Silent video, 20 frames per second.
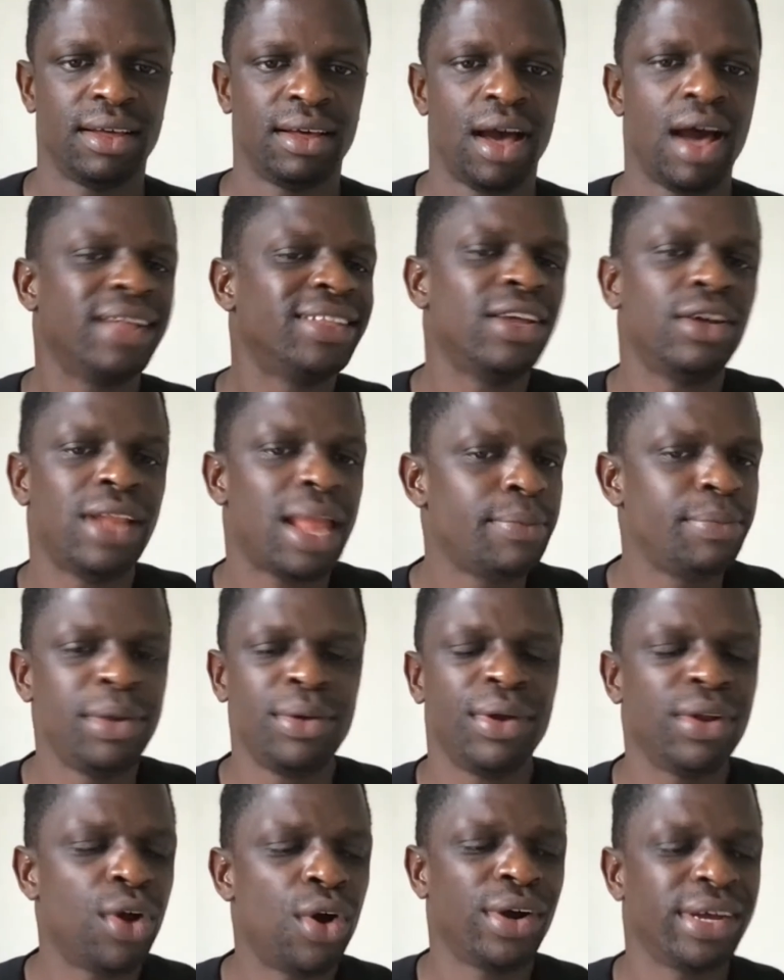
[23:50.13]
Other
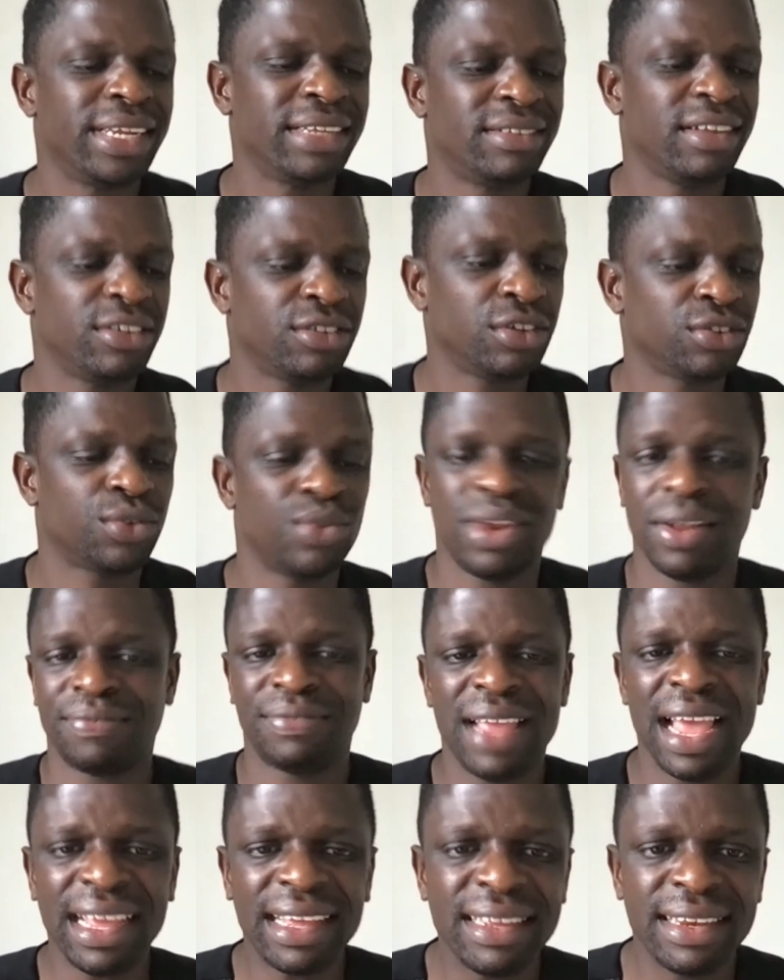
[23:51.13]
Liberian organizations could have
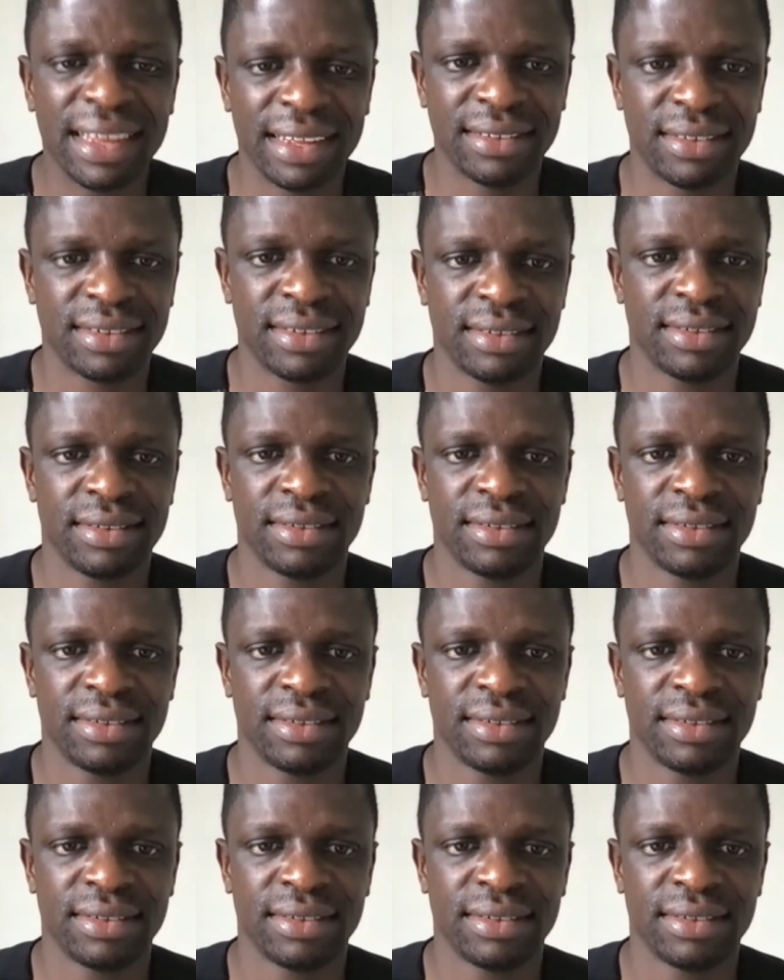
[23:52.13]
taken it.